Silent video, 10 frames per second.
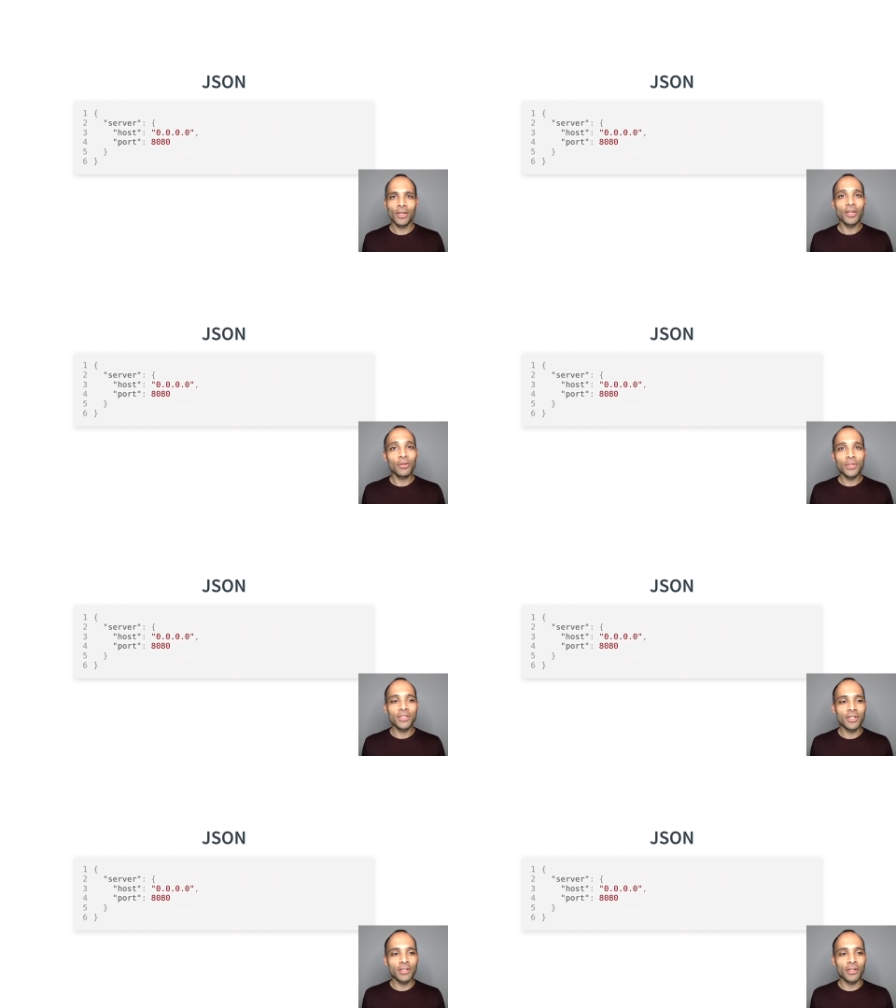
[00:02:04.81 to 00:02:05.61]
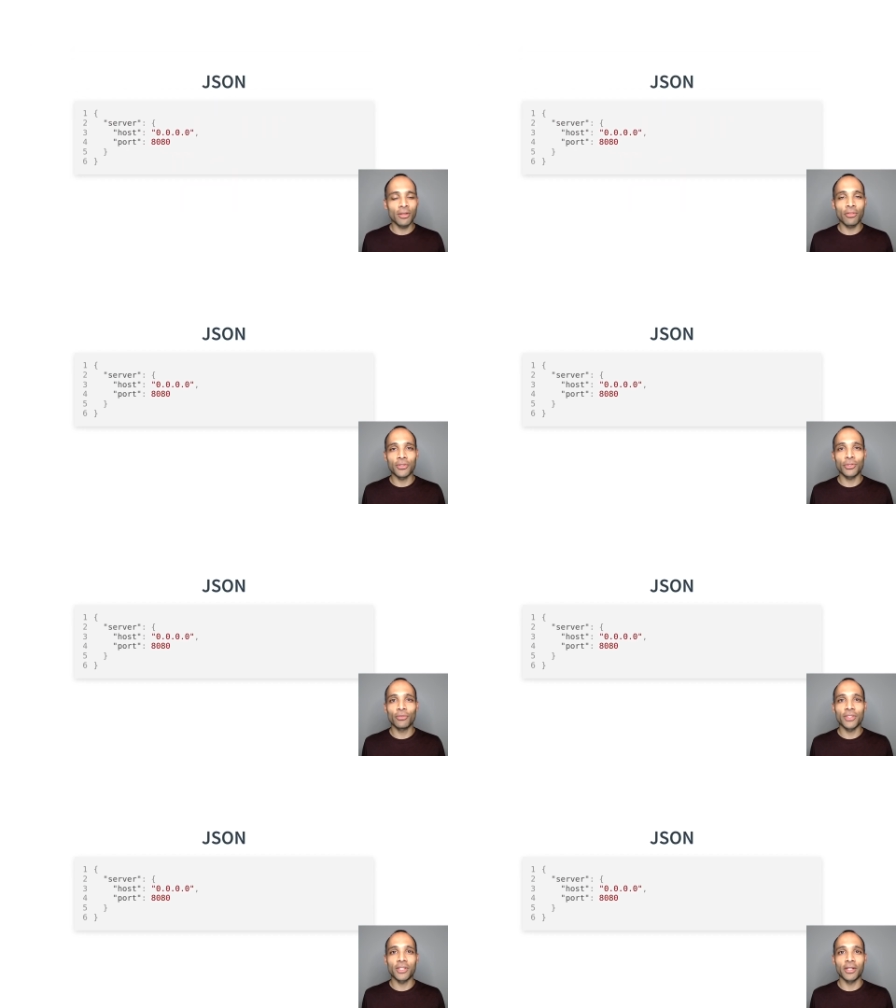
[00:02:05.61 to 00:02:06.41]
Here we see the
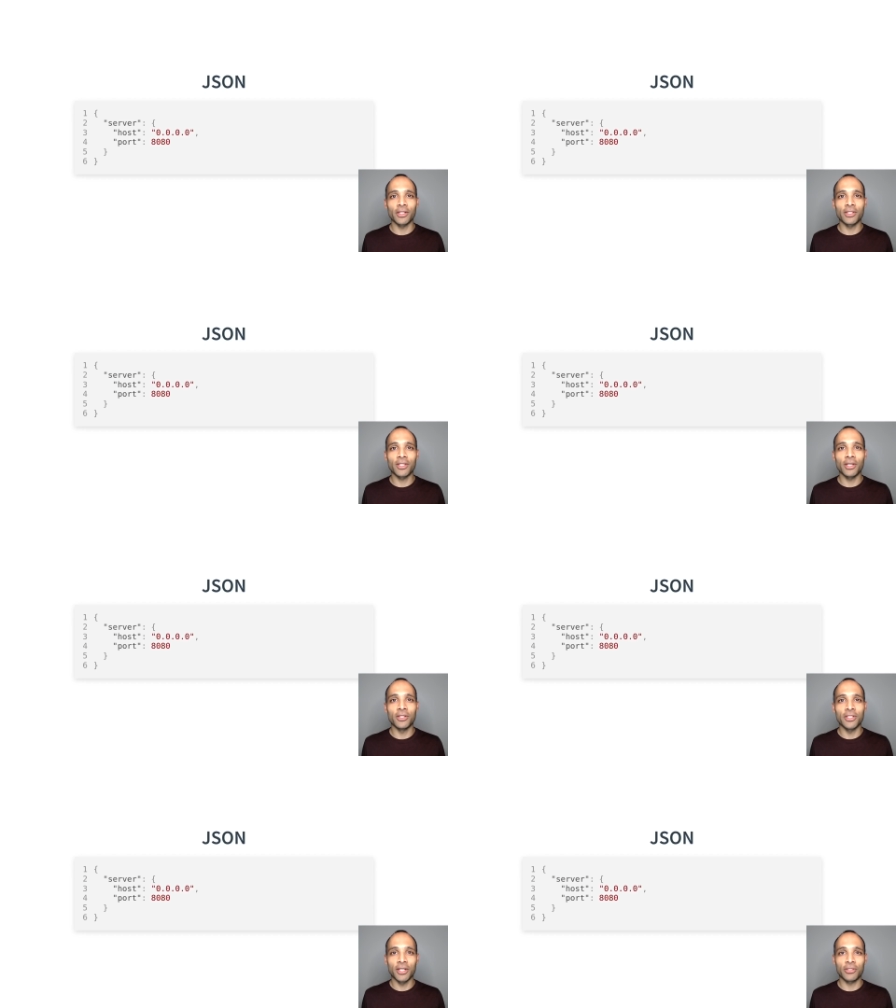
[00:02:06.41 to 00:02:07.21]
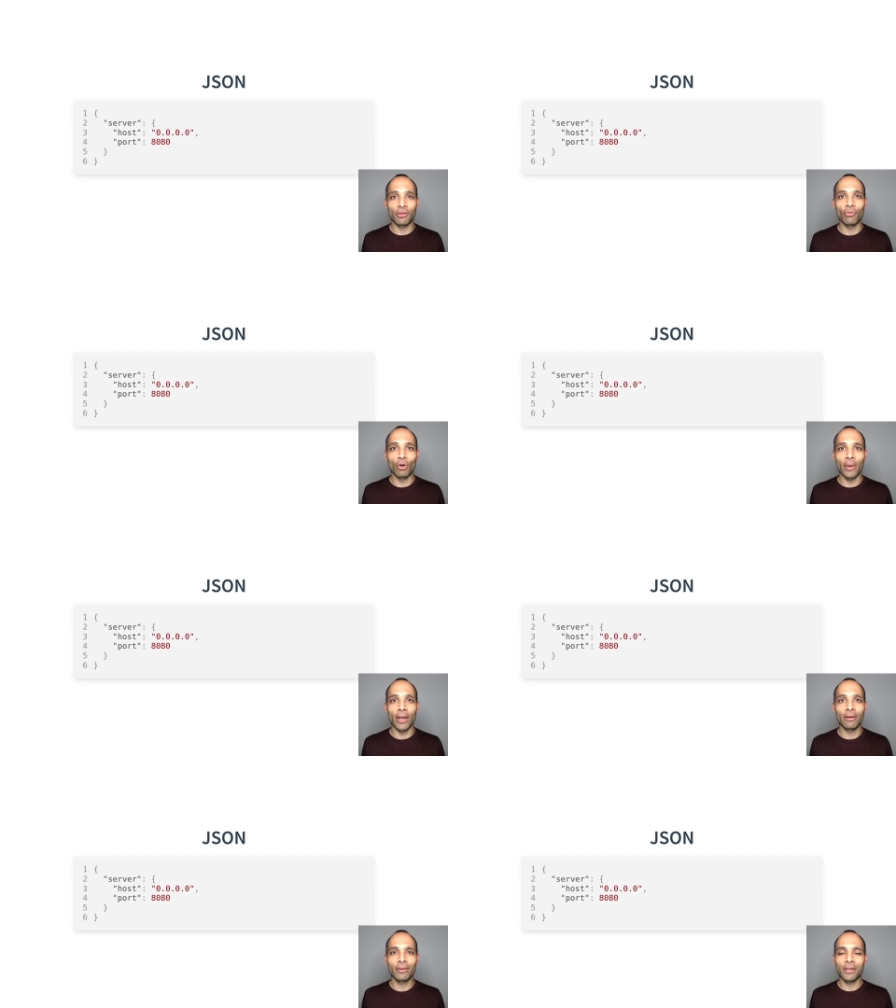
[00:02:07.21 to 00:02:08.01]
server settings in JSON
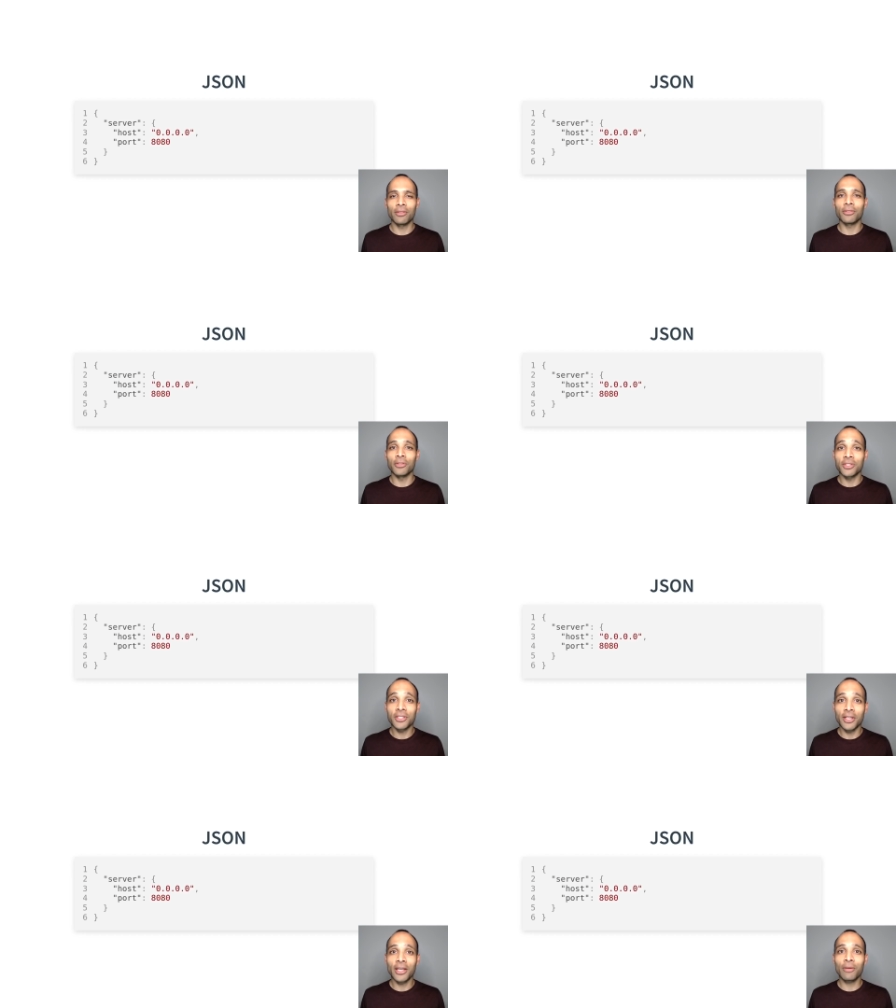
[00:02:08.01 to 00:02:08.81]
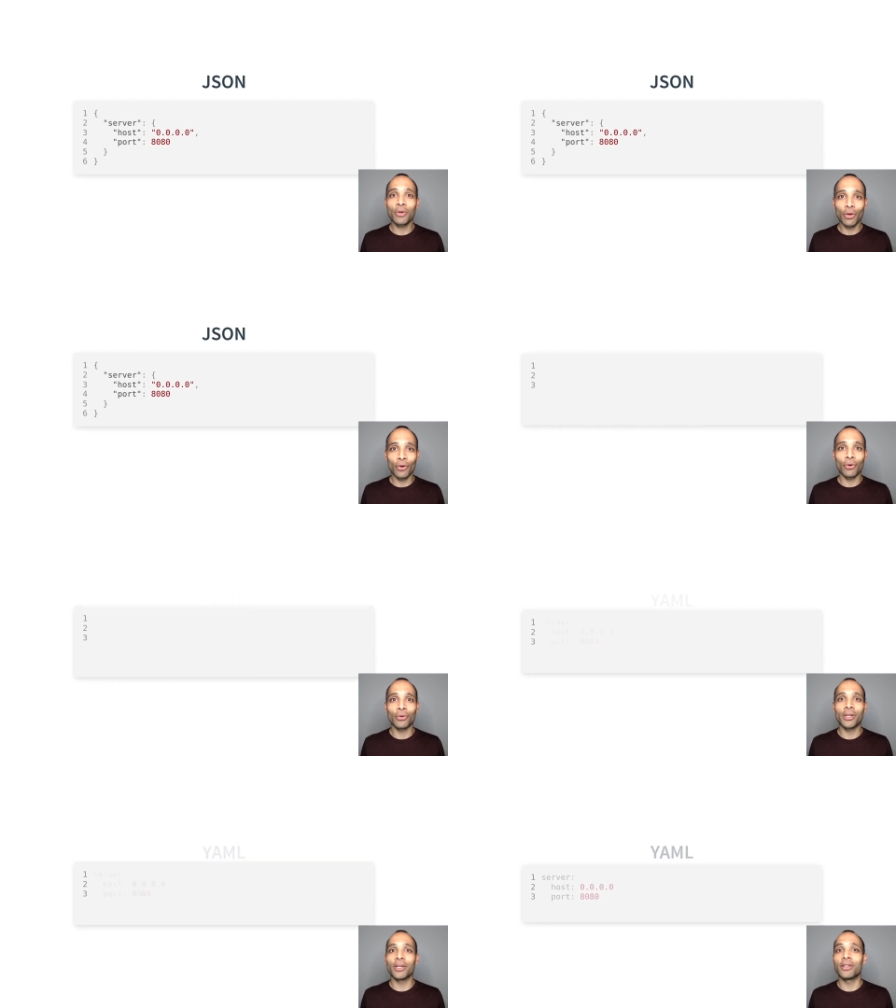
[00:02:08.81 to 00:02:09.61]
format. The same
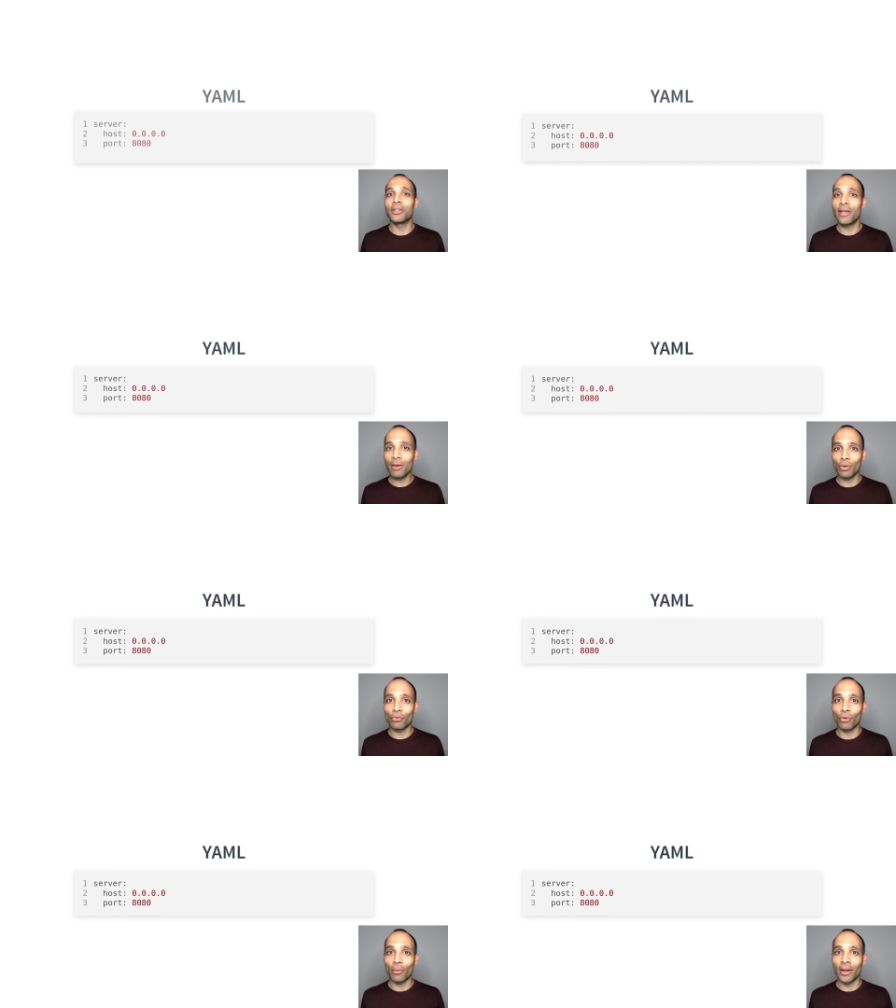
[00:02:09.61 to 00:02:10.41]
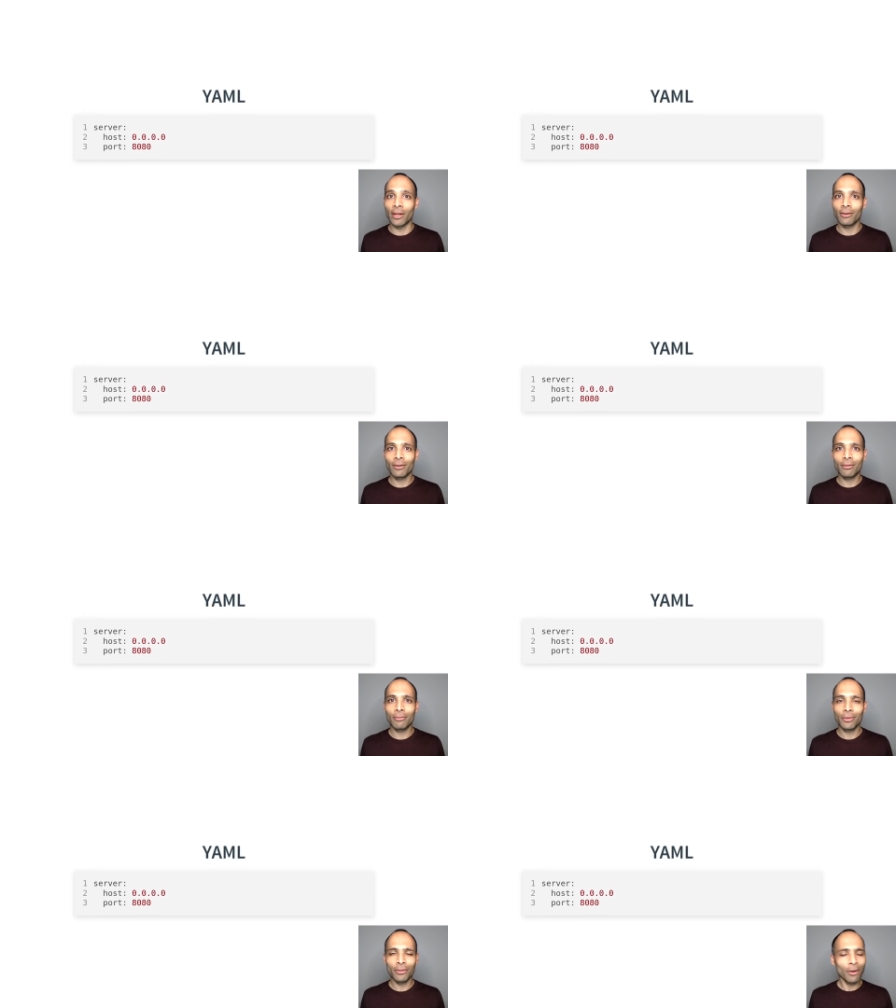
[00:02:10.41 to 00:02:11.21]
code in YAML format
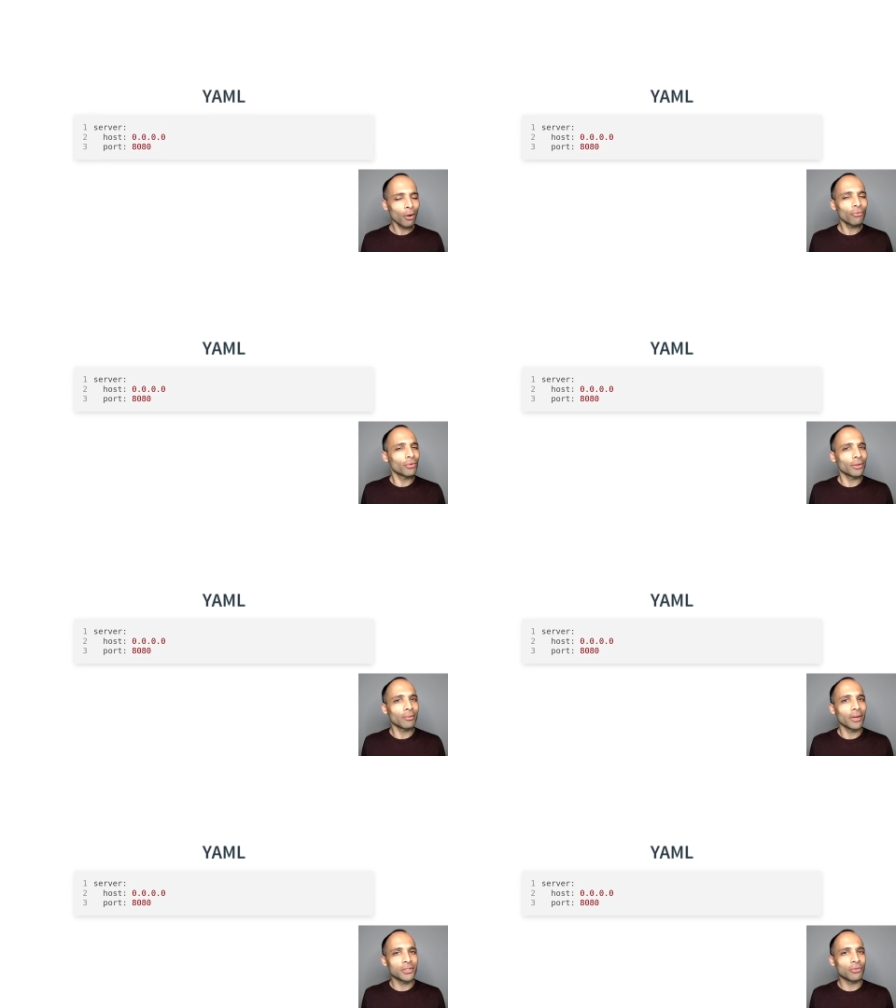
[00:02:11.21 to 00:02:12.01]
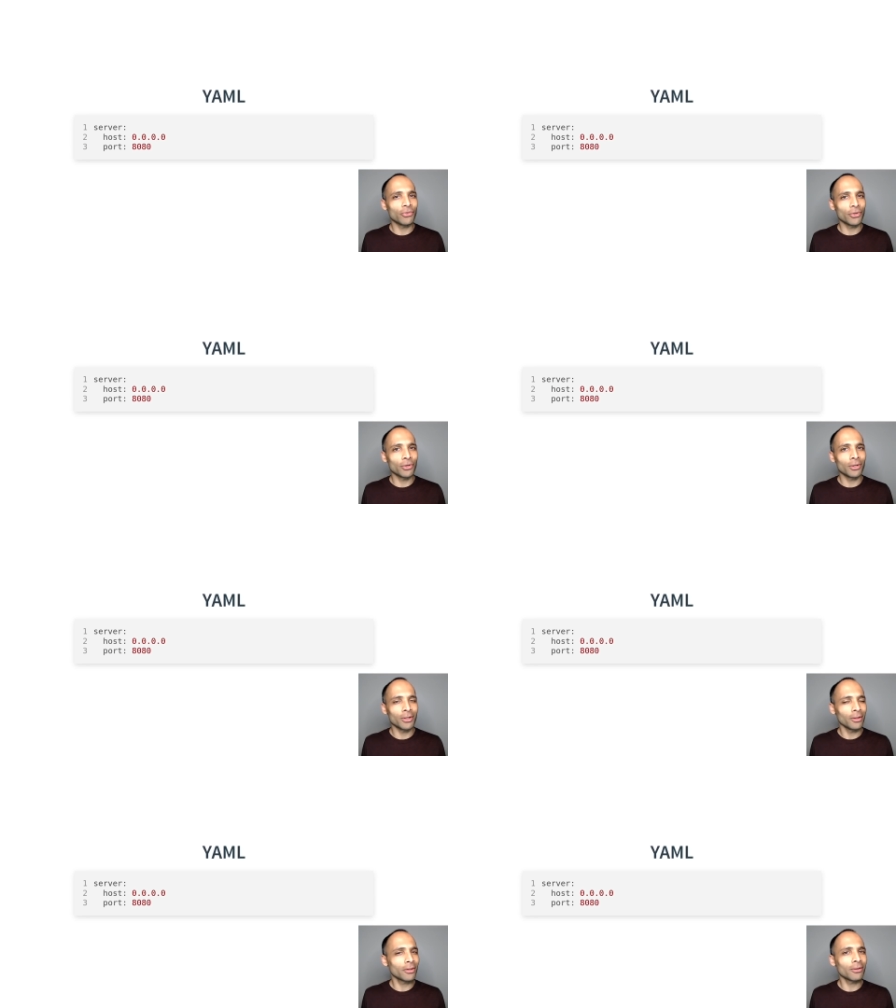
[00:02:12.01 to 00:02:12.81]
hopefully makes you feel
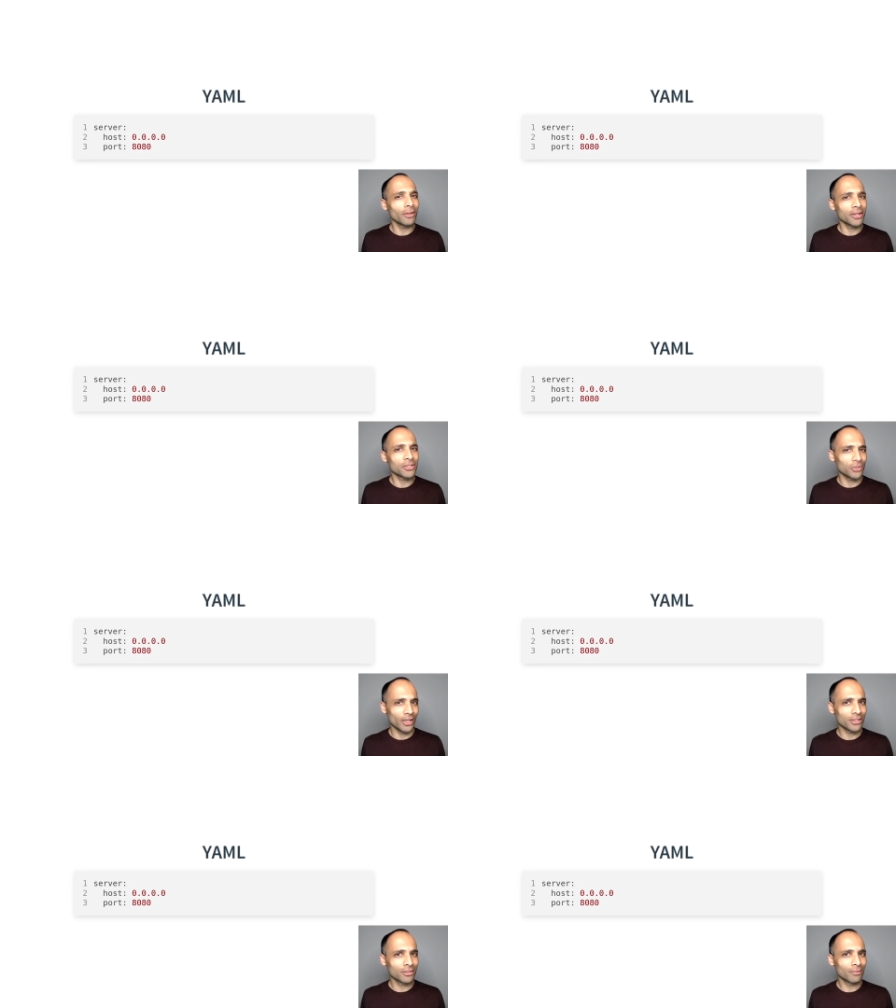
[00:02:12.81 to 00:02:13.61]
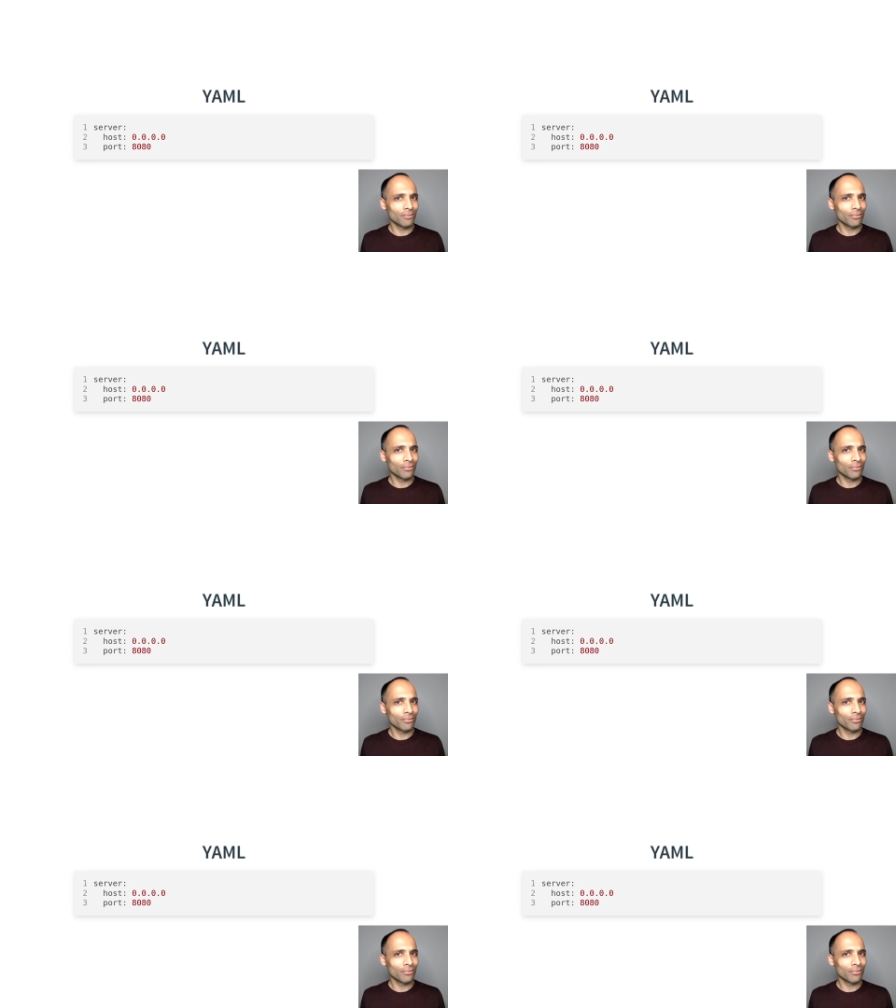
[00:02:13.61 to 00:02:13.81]
a little less stressed.